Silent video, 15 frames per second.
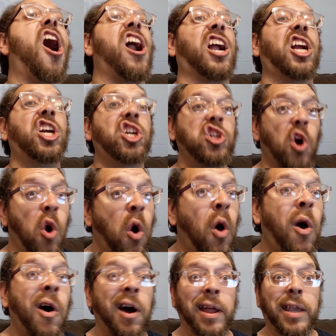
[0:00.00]
are
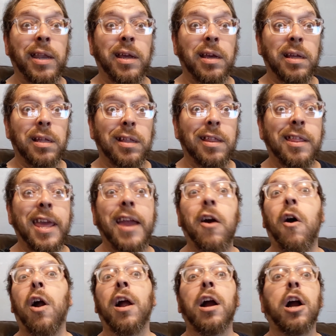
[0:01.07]
gone. They
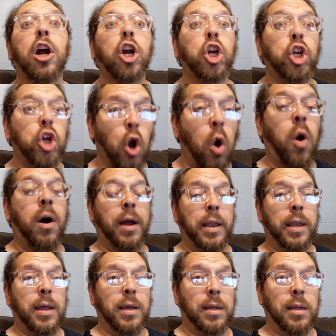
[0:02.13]
are gone.